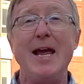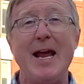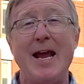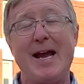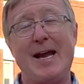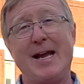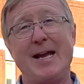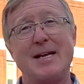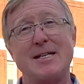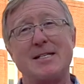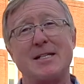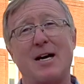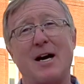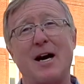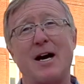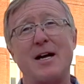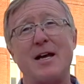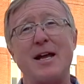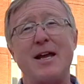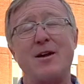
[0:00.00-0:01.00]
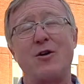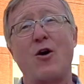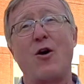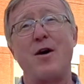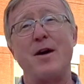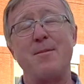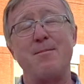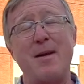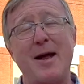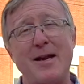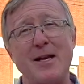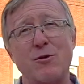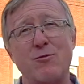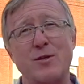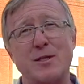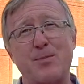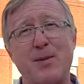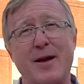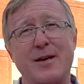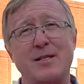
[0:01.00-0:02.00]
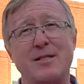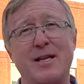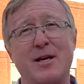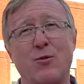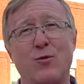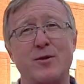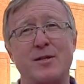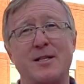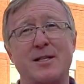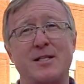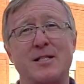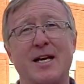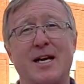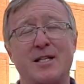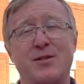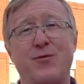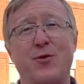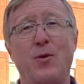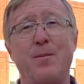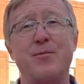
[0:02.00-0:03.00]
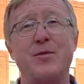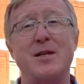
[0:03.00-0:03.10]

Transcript: And uh, in, in many respects, they were successful.